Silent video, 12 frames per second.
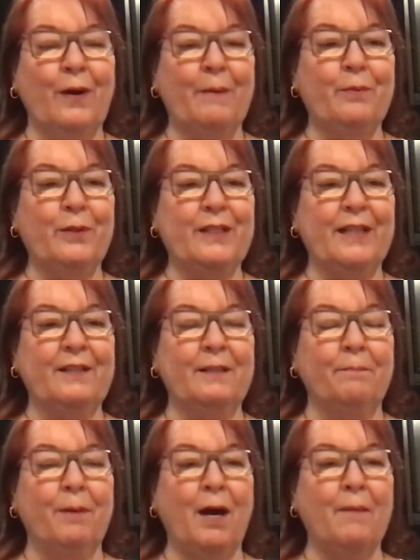represent
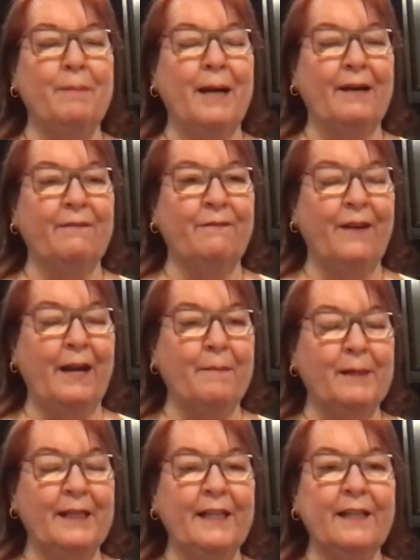the Bombeck
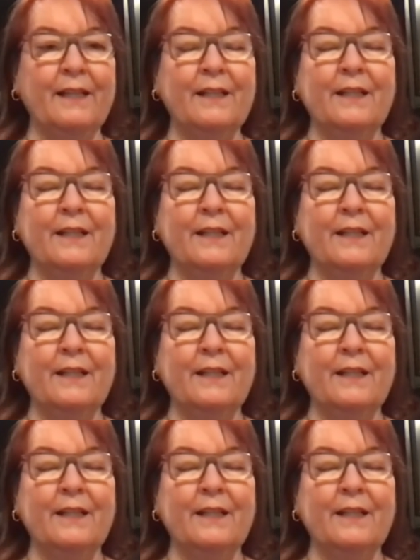family,